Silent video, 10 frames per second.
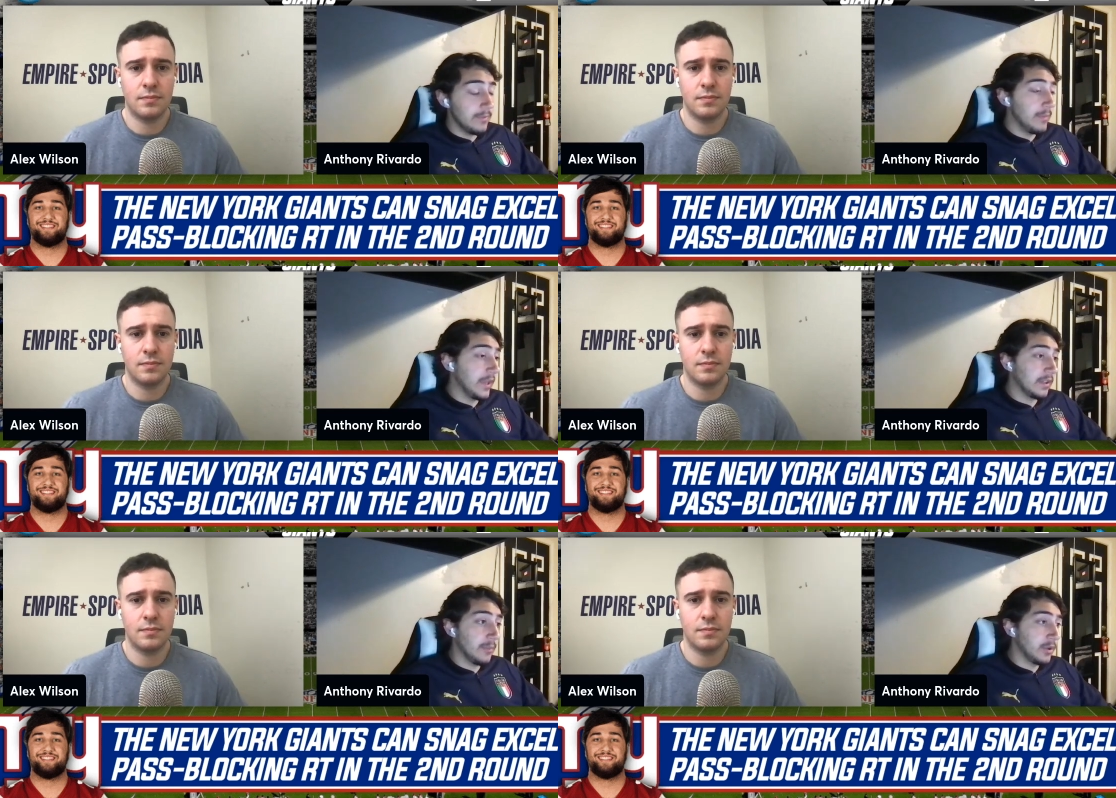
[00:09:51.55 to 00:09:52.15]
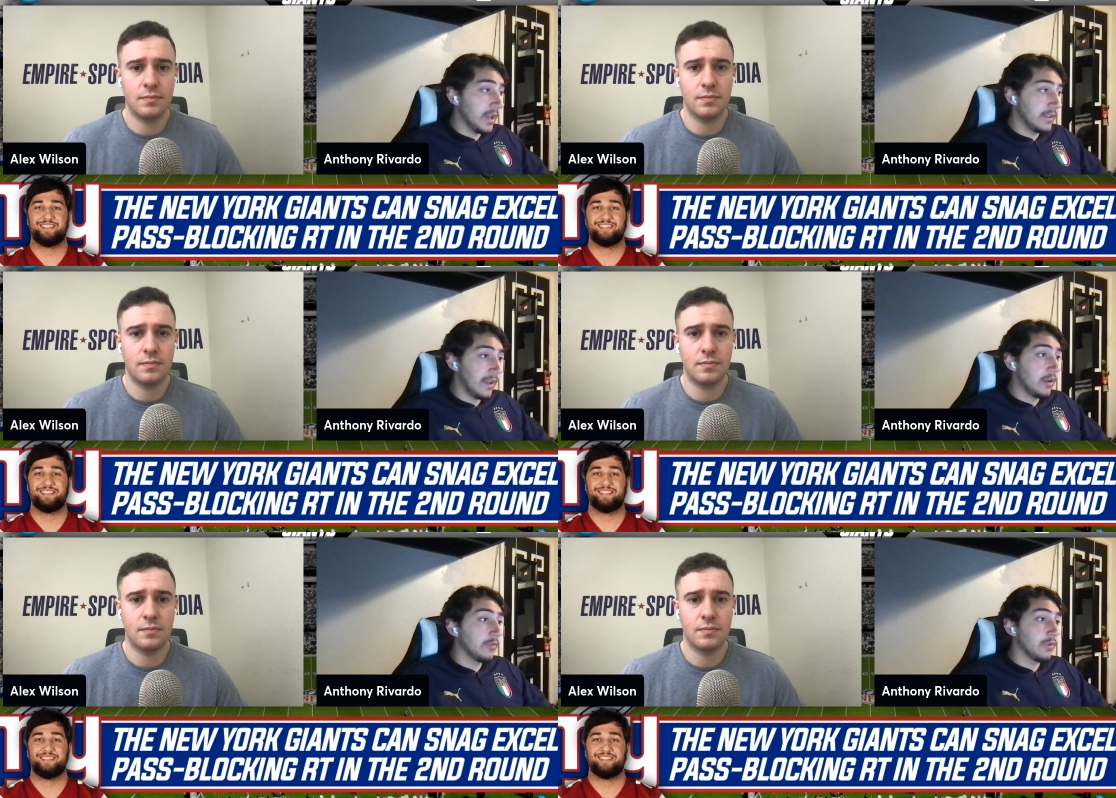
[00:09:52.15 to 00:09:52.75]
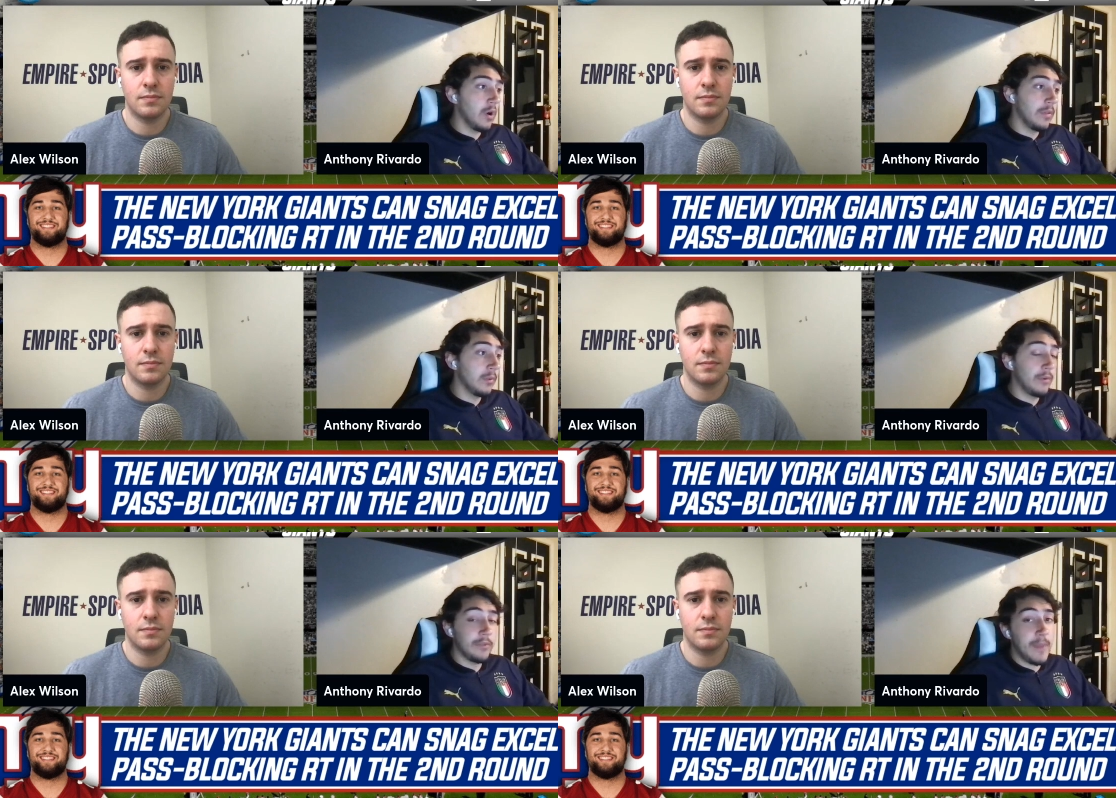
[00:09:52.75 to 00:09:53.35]
Speaker 1: pick number 99 overall. They
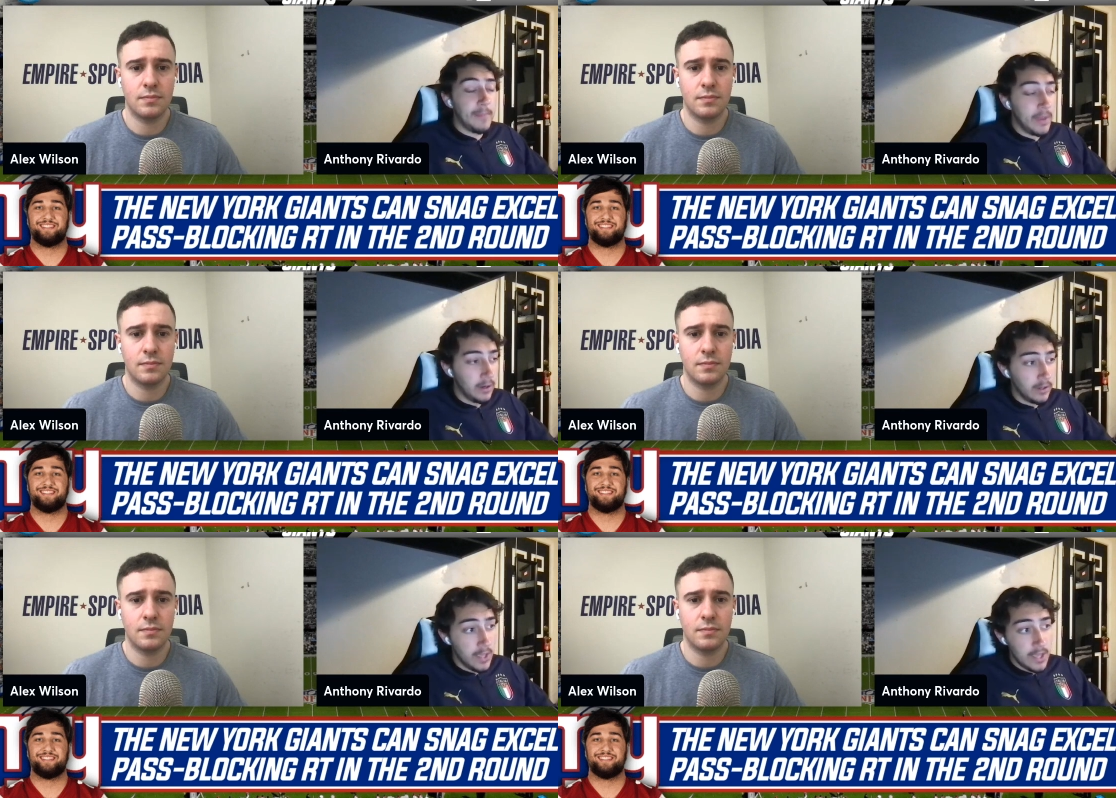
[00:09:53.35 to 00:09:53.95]
went with Matt Peart.